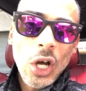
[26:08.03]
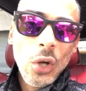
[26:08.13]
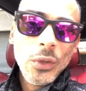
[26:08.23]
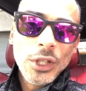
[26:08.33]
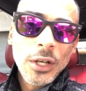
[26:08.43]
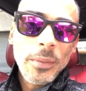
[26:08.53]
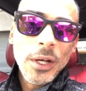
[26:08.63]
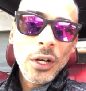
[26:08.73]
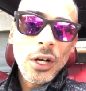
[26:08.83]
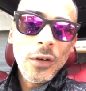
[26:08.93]
always going to be
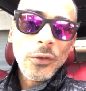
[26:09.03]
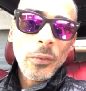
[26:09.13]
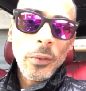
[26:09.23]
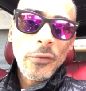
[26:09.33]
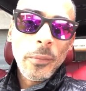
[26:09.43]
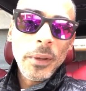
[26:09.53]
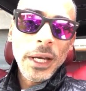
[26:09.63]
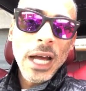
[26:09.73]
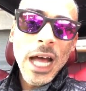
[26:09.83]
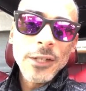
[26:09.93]
uncomfortable for
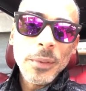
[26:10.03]
big guys,